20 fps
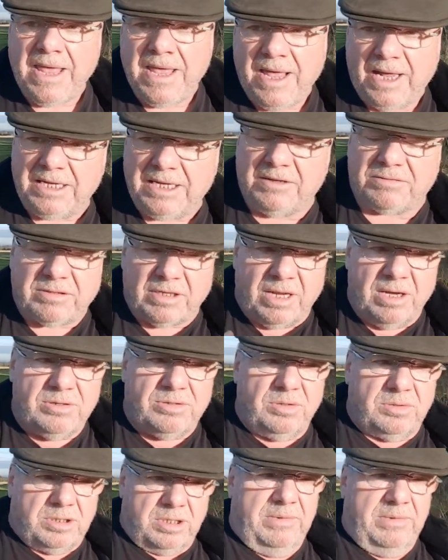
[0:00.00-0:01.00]
And if the
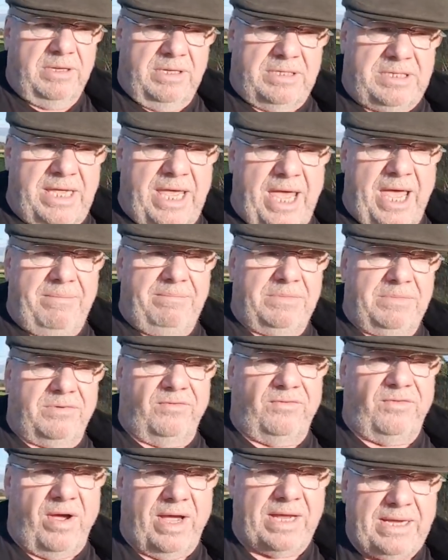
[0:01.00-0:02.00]
local community happen to
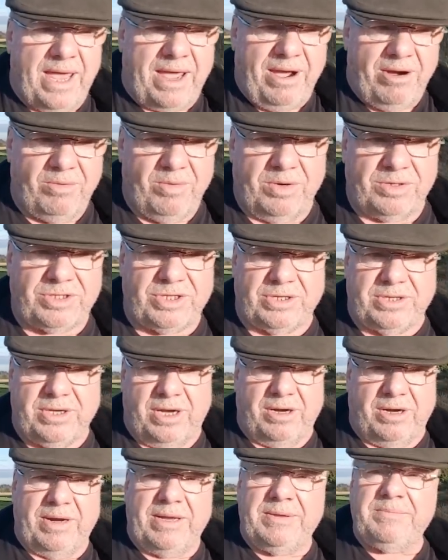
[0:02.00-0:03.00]
find out what's
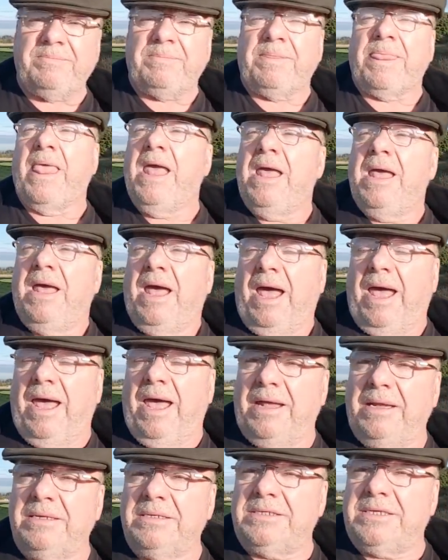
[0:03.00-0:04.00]
occurring
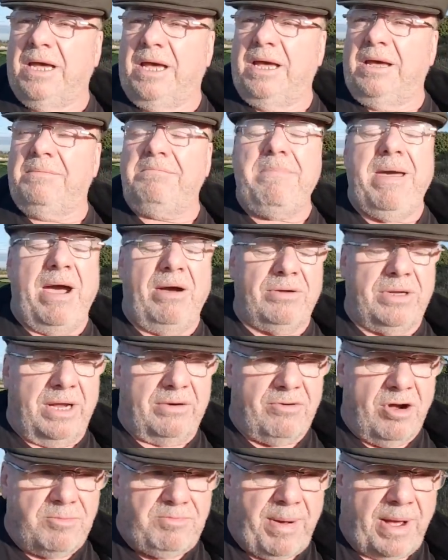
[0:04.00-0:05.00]
and mount a
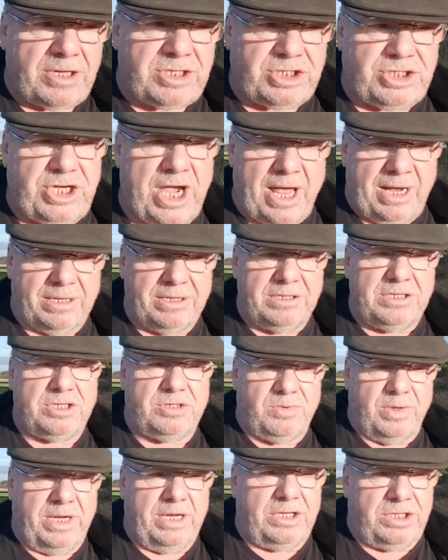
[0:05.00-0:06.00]
robust
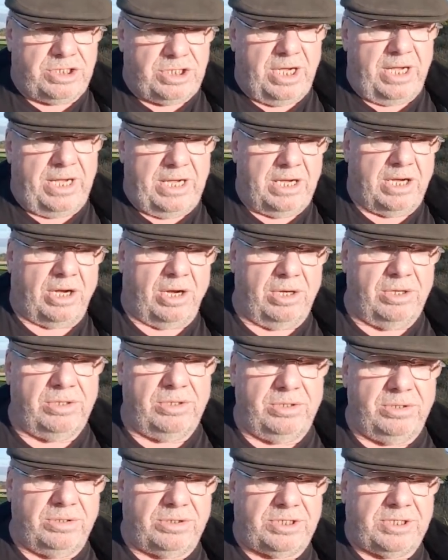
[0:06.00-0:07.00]
challenge, which
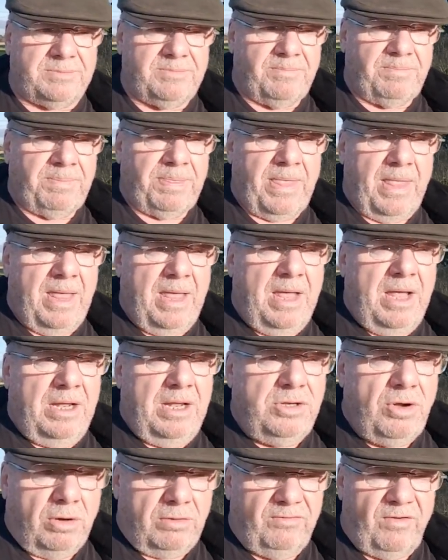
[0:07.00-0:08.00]
includes
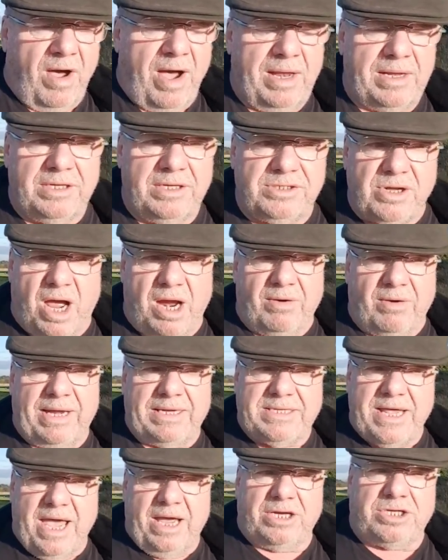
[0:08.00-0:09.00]
non-violent
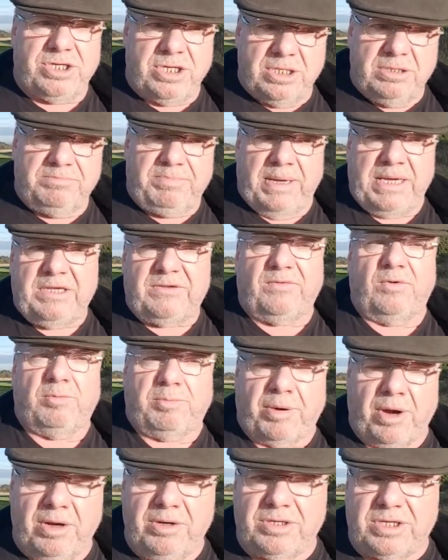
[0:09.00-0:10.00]
direct action, peaceful
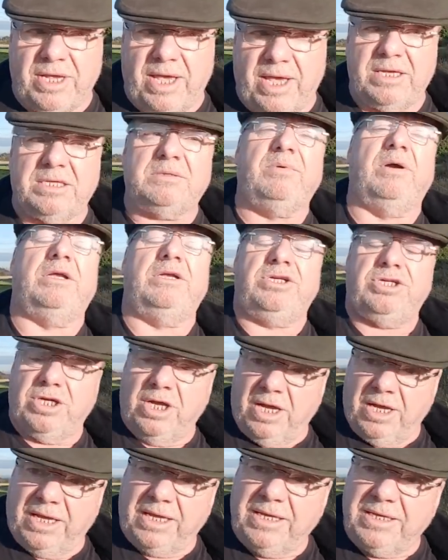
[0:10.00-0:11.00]
protest, which
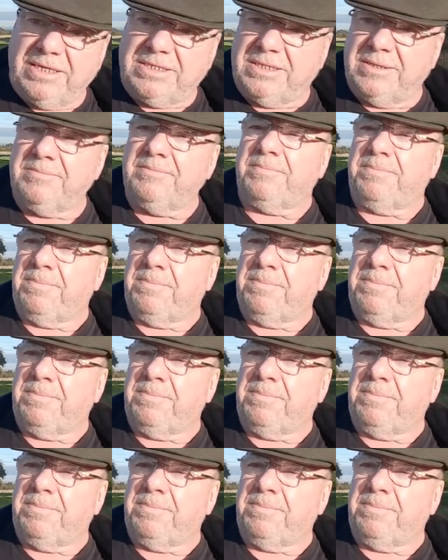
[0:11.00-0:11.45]
is